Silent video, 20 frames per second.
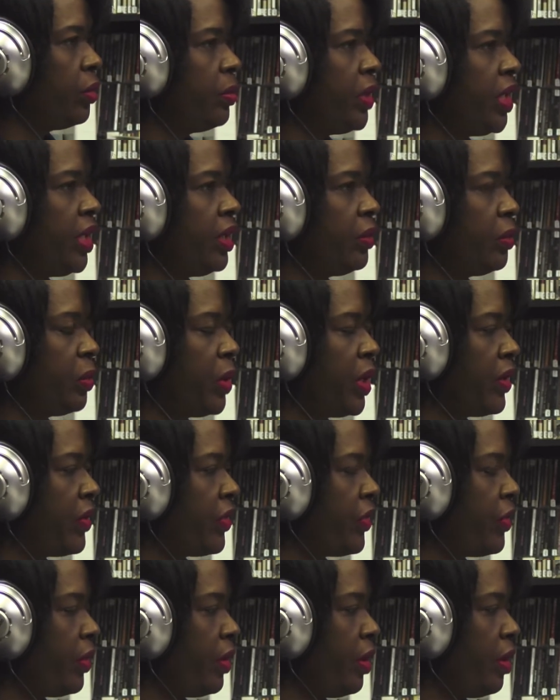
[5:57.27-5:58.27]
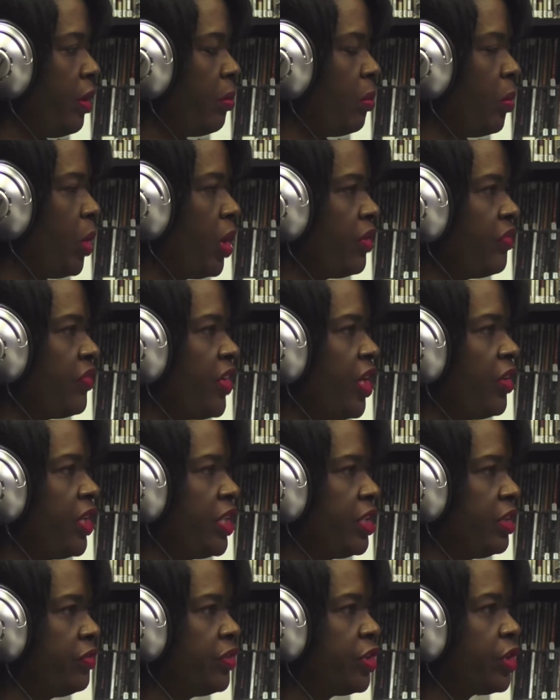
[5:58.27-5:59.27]
meet with one of our
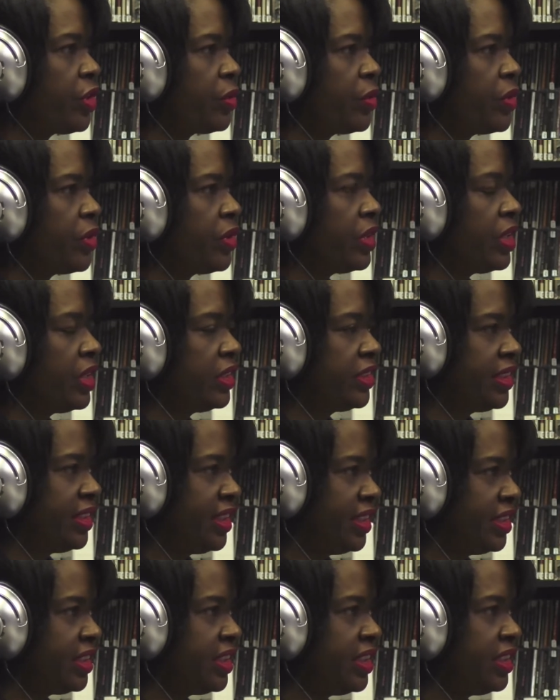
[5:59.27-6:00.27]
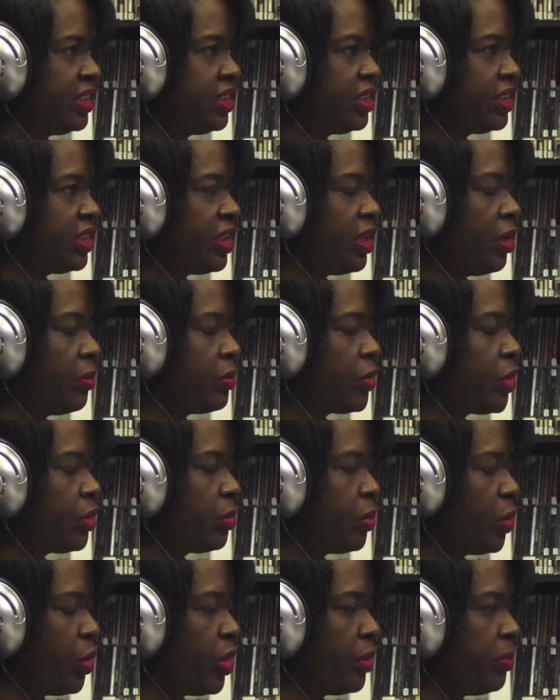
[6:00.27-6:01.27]
individual assistance
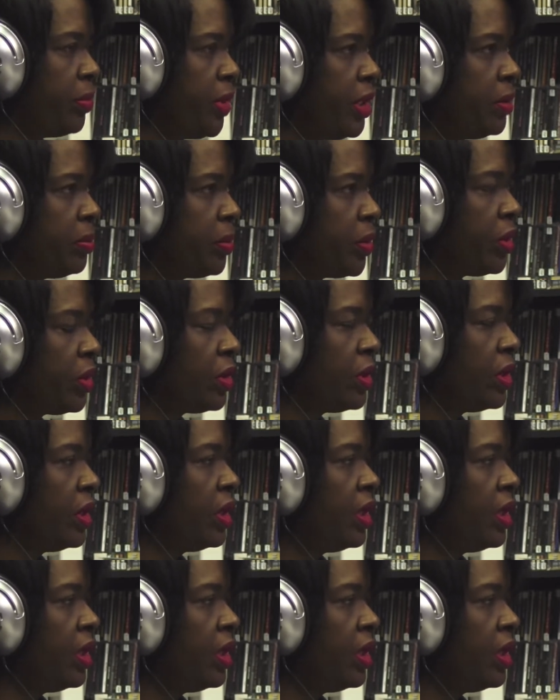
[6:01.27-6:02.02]
support people.